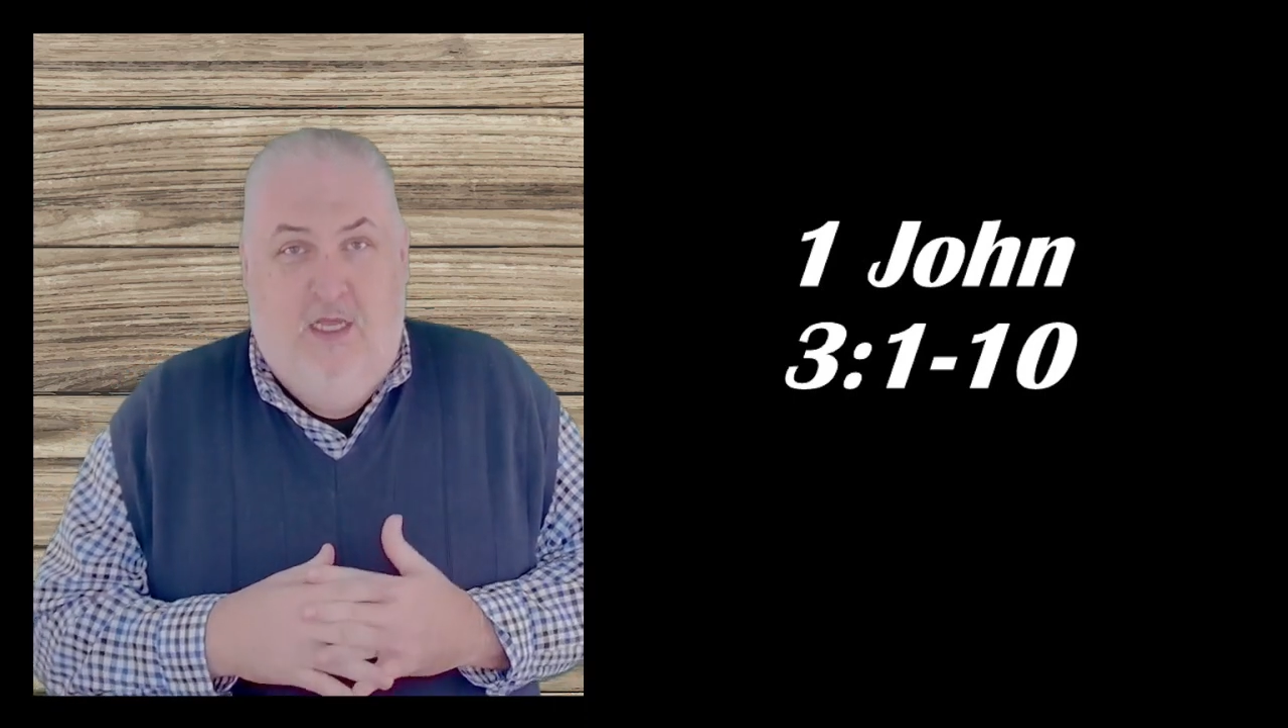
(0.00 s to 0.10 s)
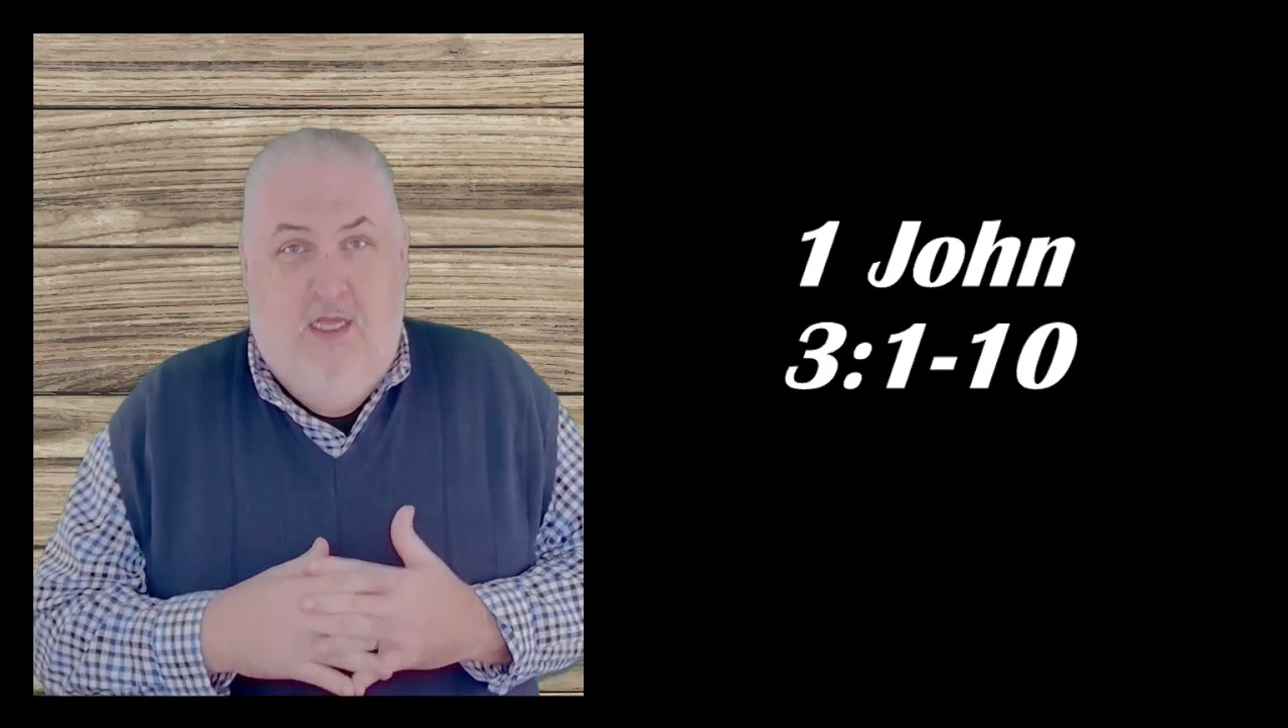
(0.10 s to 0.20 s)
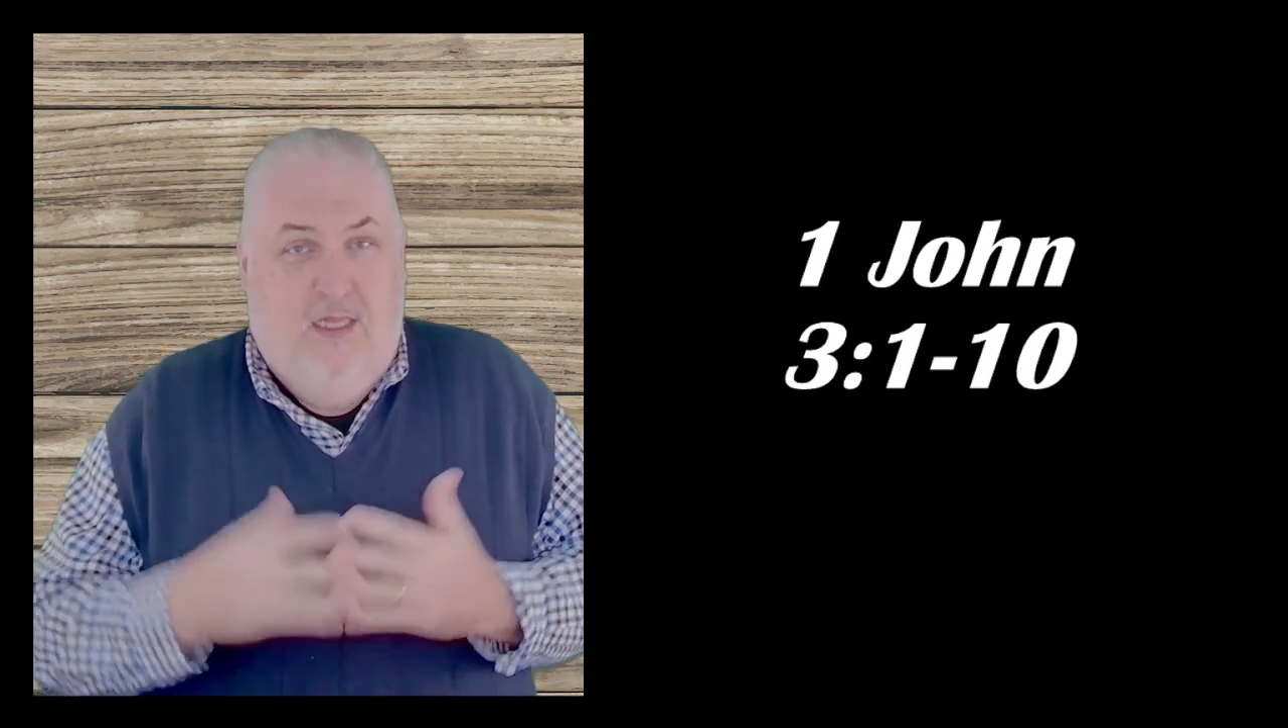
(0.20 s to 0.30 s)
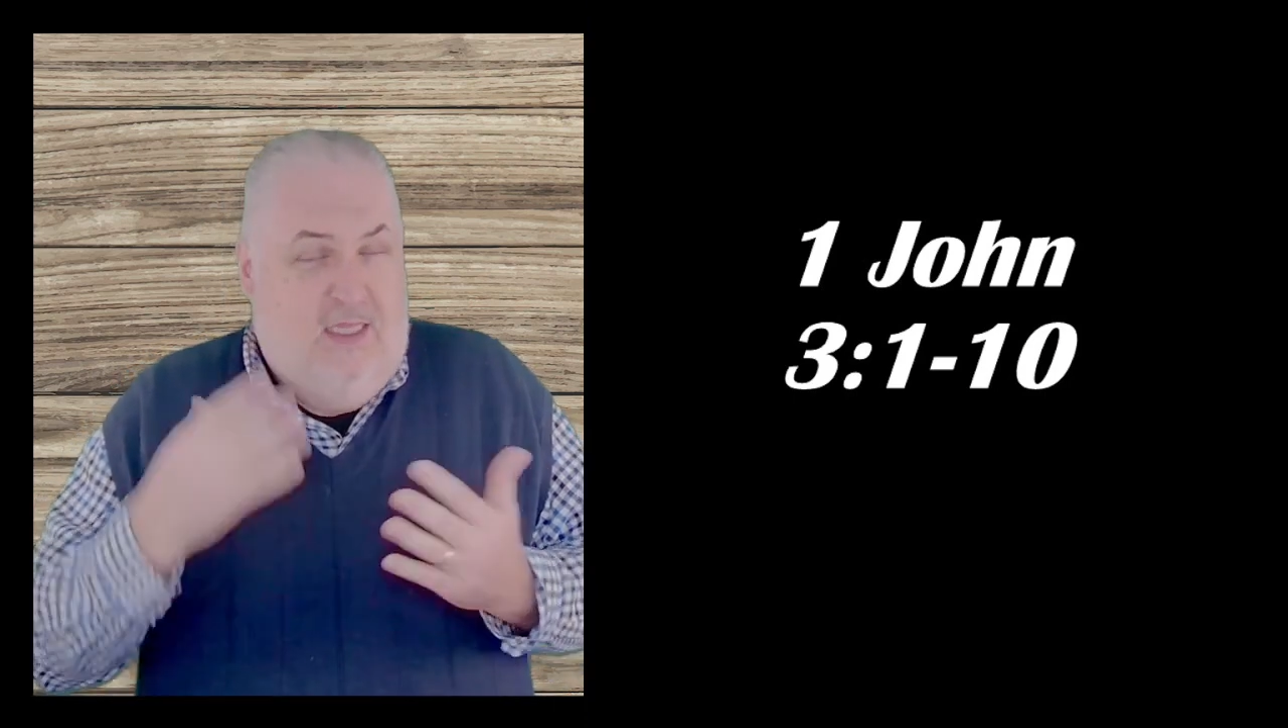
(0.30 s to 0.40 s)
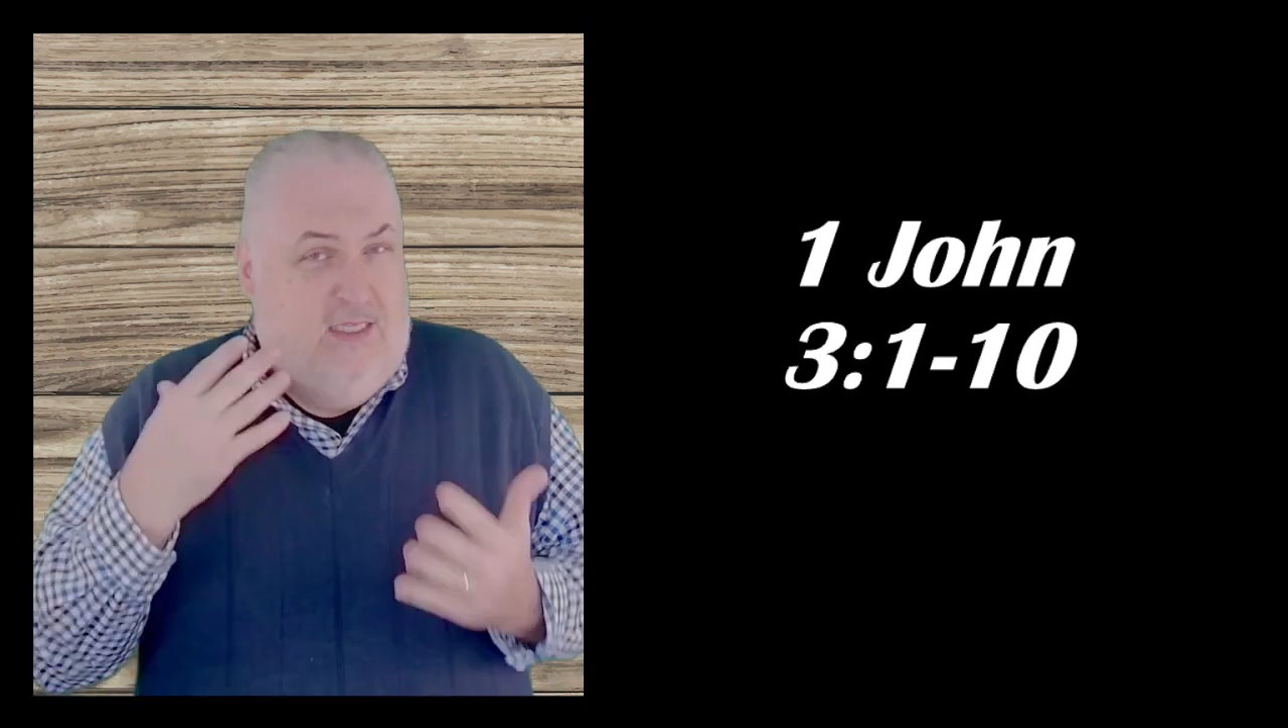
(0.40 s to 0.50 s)

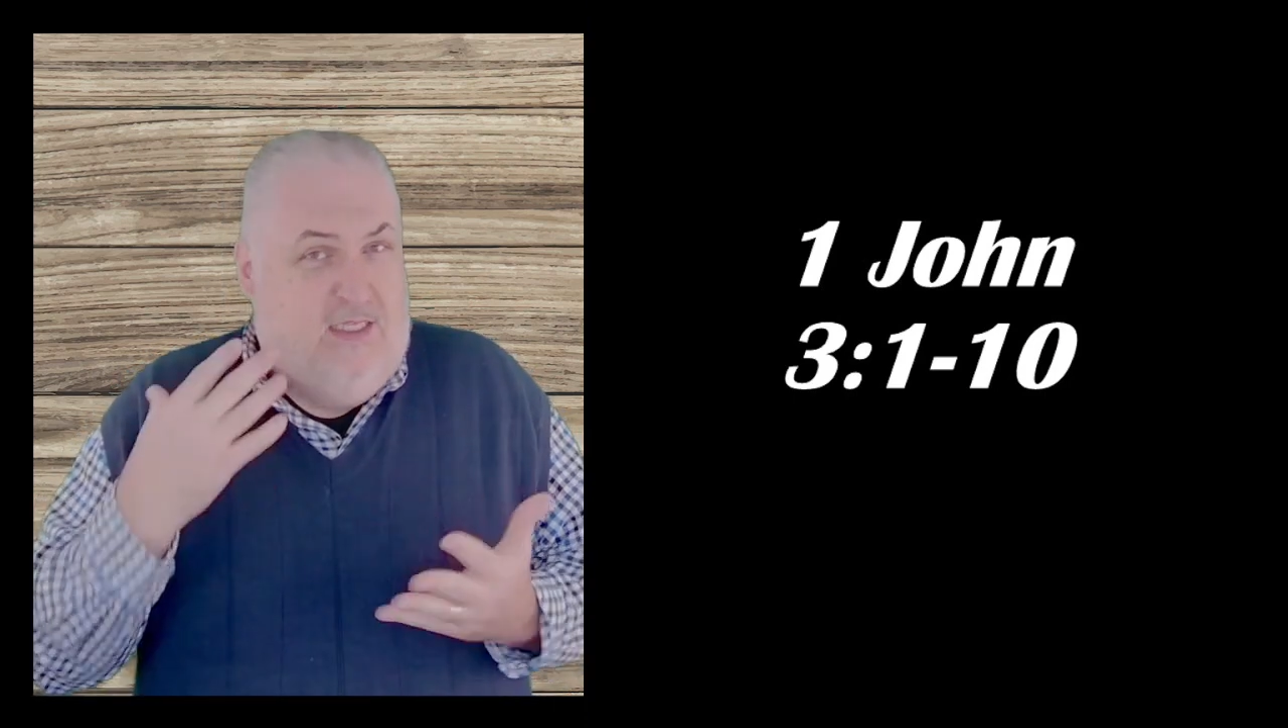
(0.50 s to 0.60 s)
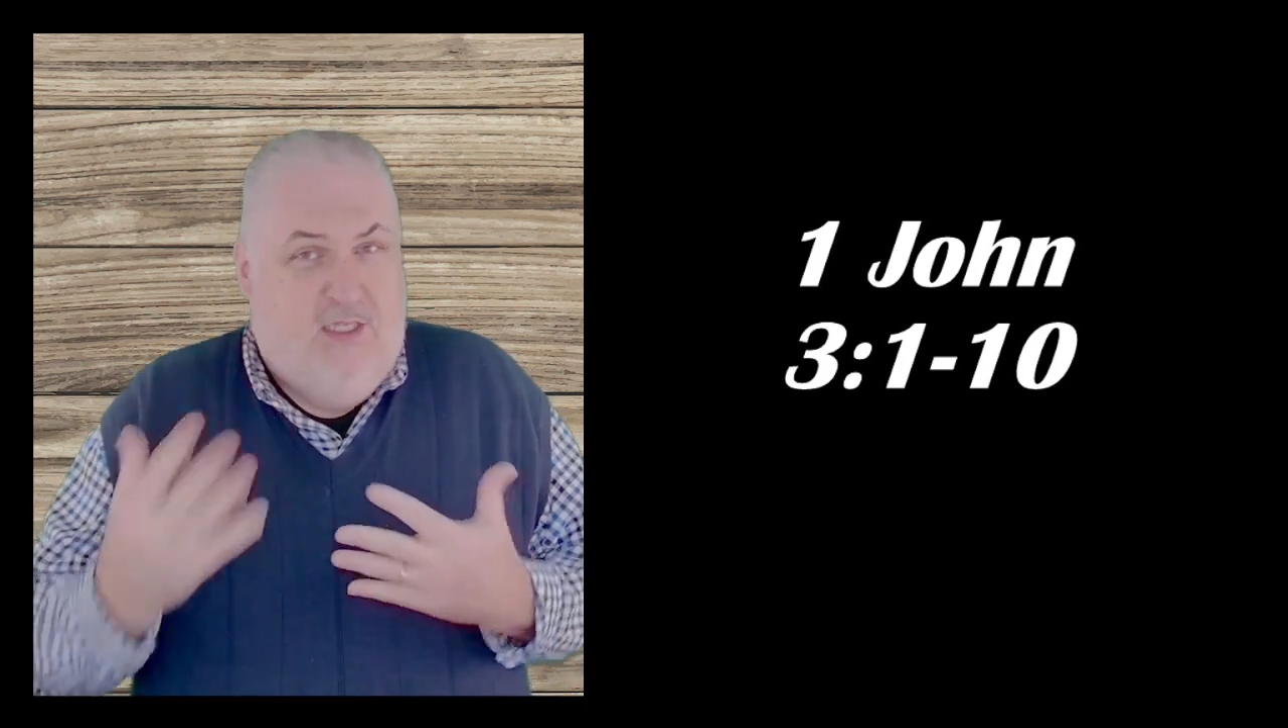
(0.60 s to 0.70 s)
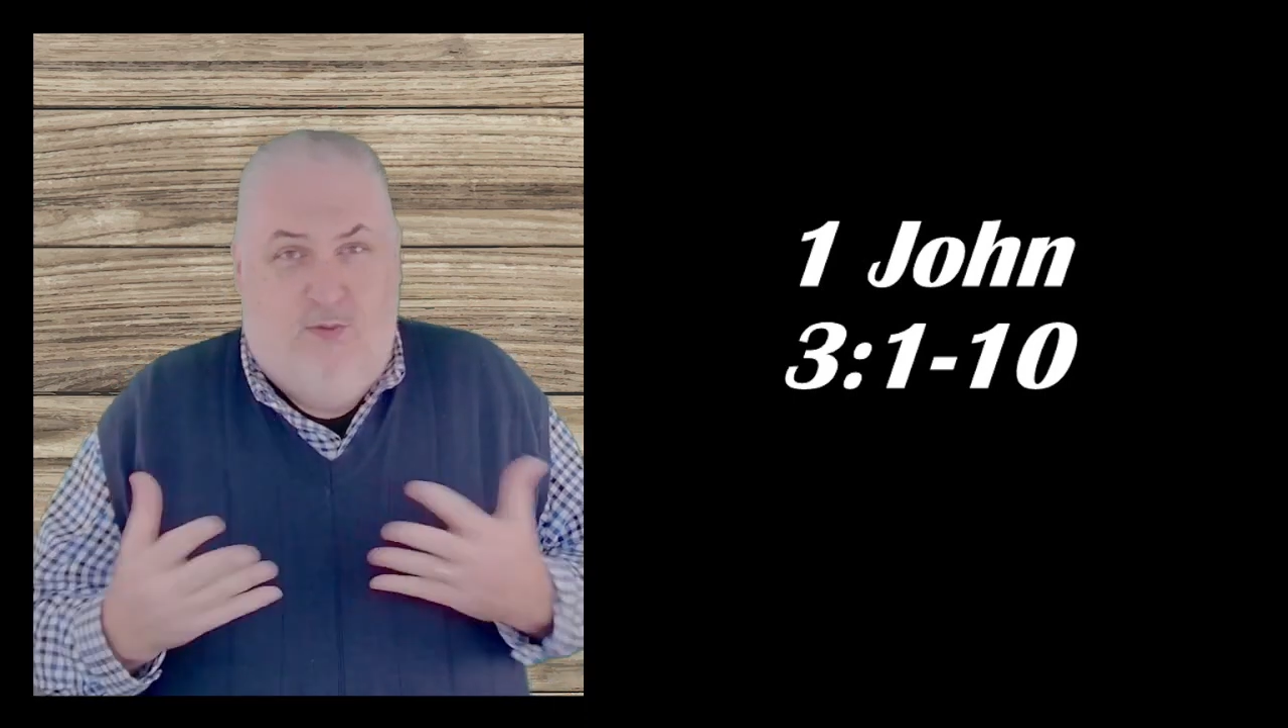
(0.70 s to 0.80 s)
listened to